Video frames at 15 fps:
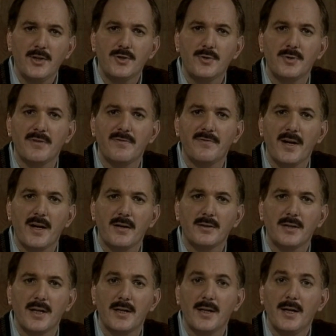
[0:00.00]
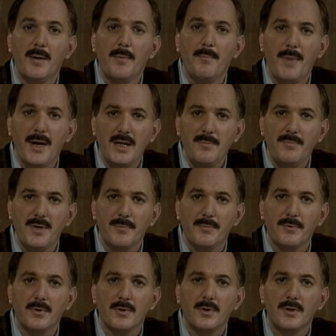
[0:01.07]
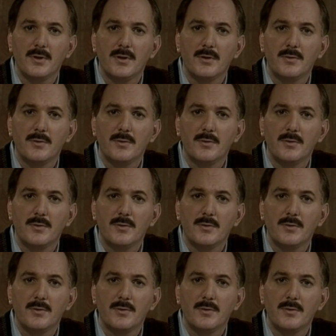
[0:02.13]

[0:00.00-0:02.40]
injury and found that many people